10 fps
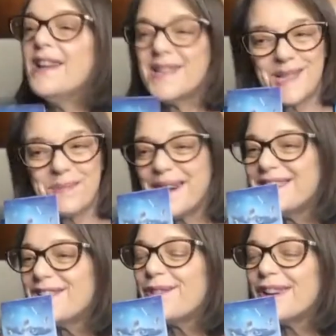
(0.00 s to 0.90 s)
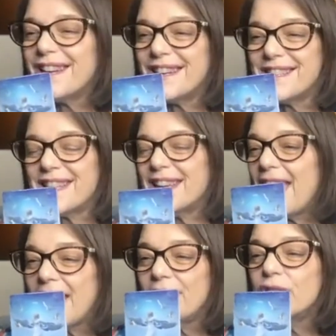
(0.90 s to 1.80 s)
Spread your wings, get
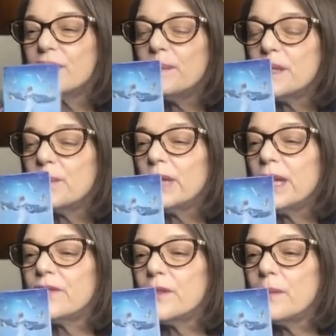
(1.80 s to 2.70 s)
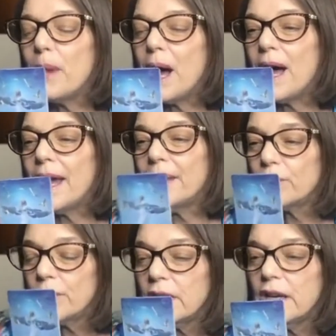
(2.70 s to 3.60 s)
out of those limited beliefs of the mind,
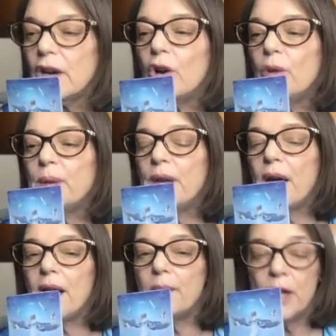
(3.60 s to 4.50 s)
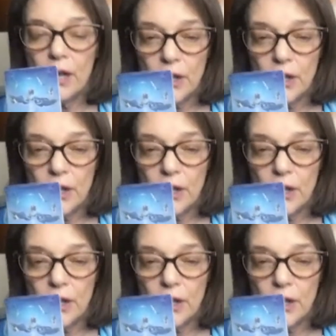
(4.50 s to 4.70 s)
really open up,